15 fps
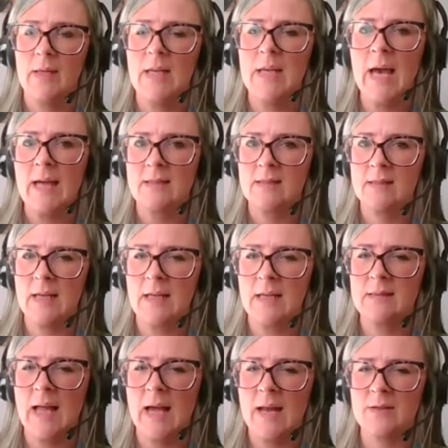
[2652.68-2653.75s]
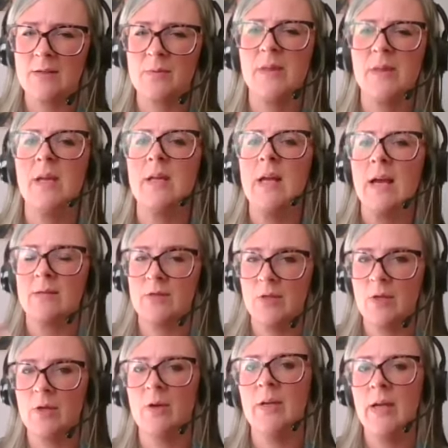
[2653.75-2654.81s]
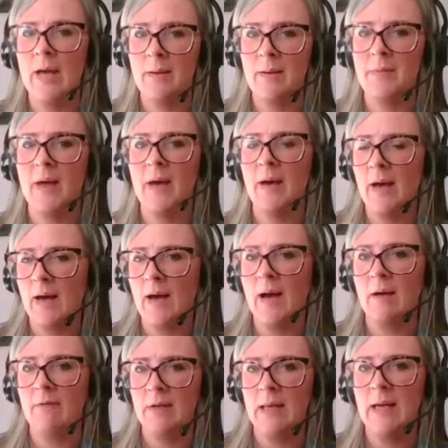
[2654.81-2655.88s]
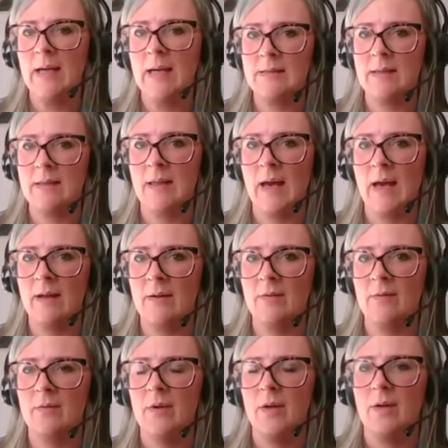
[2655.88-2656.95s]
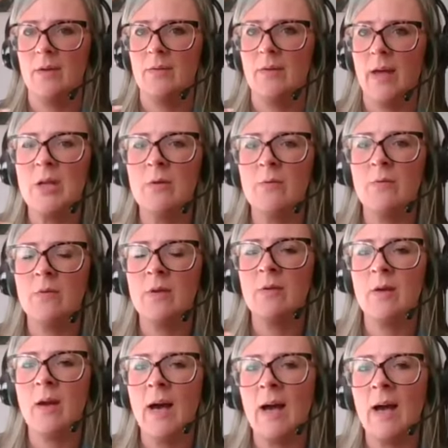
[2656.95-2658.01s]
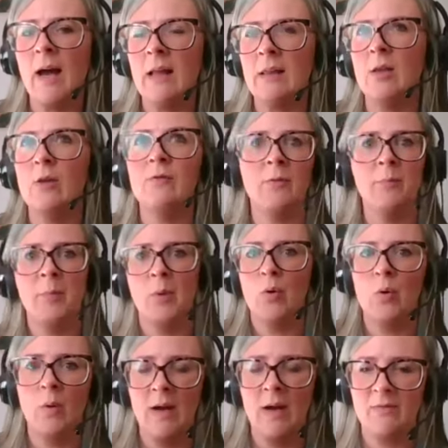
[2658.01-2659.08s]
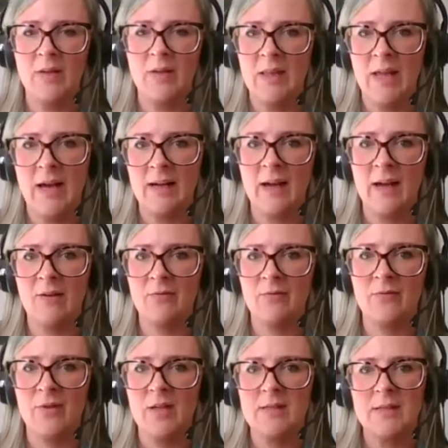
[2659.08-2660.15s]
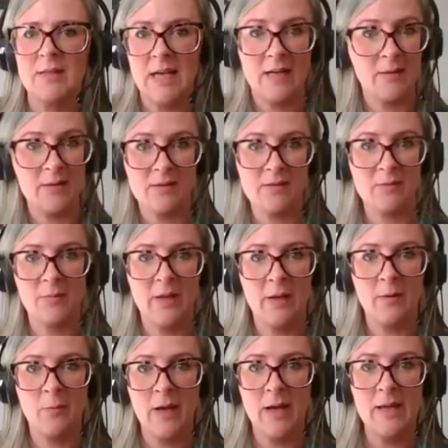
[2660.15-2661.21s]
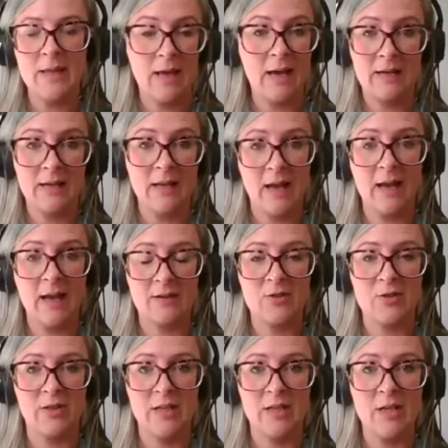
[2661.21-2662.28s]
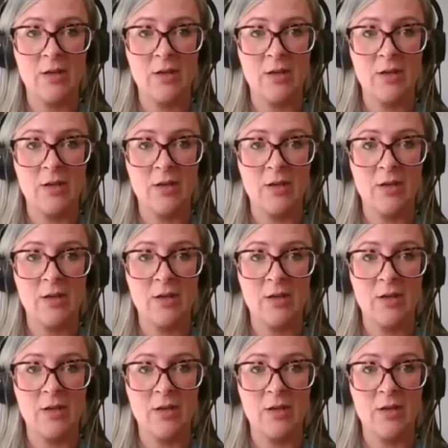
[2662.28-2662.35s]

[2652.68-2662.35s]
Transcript: yes, things land with you. Yes, you go, yeah, that I relate to that. And but I love a book where I feel like I've taken something away that I can actually